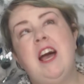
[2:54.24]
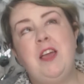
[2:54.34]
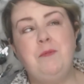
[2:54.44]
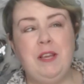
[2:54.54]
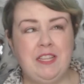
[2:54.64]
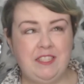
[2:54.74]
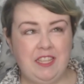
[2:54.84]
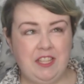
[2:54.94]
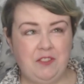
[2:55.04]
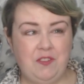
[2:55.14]
I hope you guys
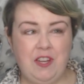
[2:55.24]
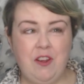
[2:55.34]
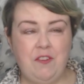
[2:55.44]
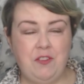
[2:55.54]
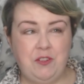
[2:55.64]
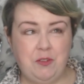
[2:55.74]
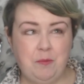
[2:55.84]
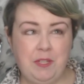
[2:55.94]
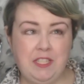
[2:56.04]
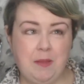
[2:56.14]
like this video. If you do,
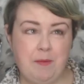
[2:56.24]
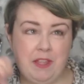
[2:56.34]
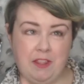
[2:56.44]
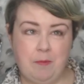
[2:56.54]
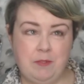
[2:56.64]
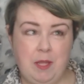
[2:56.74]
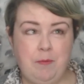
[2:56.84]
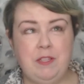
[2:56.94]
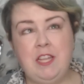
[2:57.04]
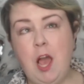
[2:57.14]
please give me a thumbs
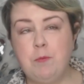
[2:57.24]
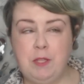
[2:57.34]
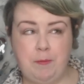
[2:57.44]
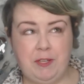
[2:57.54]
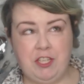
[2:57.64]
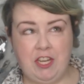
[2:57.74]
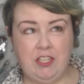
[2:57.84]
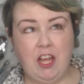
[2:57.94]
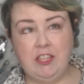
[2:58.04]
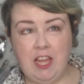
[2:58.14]
up because it helps out my
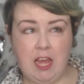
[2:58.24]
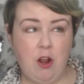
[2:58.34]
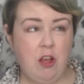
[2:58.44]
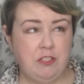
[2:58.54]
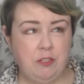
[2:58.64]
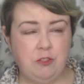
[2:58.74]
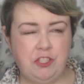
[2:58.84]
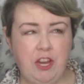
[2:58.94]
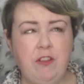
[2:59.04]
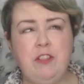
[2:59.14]
channel a lot. Also,
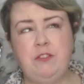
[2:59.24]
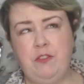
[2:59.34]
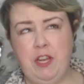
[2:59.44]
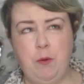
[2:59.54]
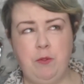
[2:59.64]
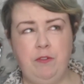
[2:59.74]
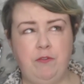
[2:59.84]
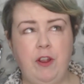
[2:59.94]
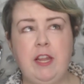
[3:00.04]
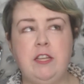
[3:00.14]
share this video with a
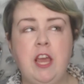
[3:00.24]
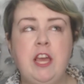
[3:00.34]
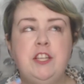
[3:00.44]
friend.